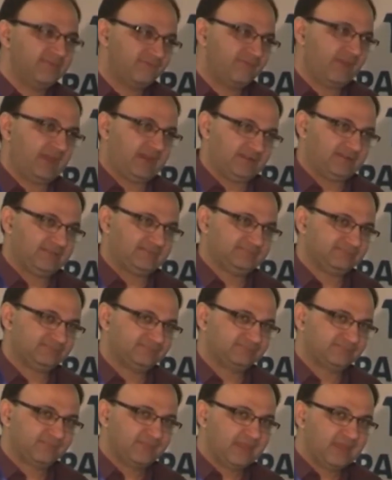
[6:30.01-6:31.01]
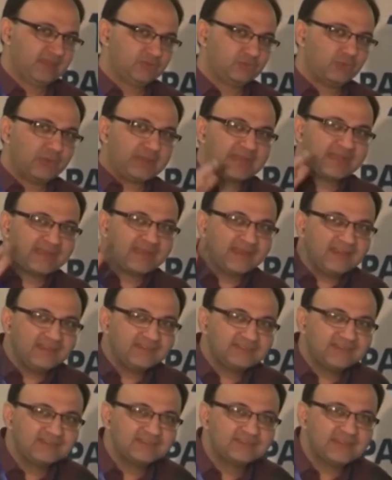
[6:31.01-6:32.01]
effect. So
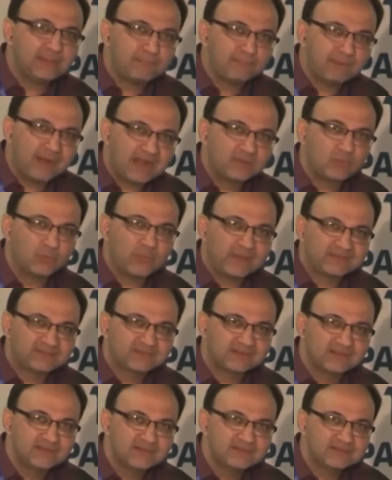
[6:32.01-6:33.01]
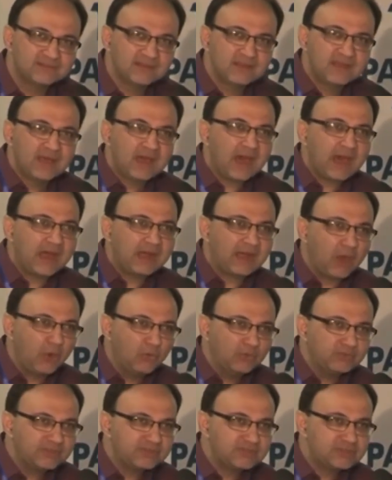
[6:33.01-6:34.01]
decreases the blood vessels
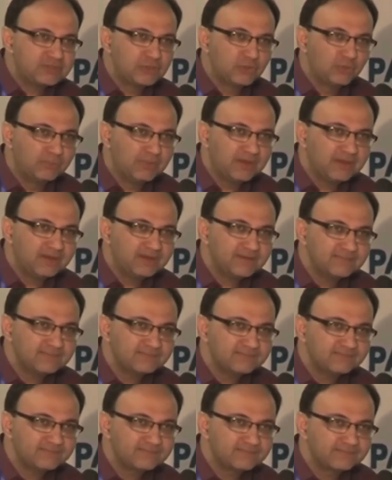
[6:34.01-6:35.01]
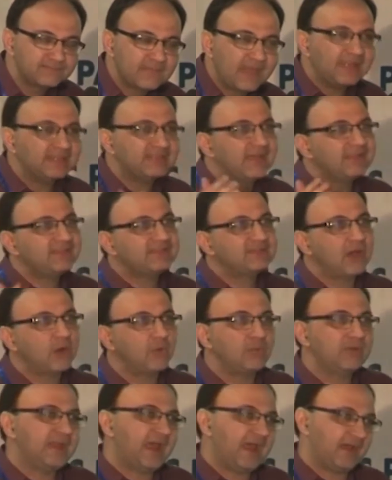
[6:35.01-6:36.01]
around the tumor and that's
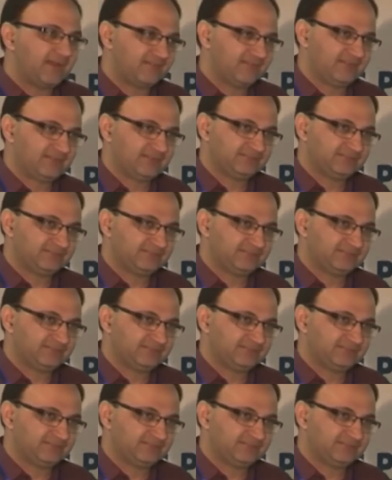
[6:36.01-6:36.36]
how it acts.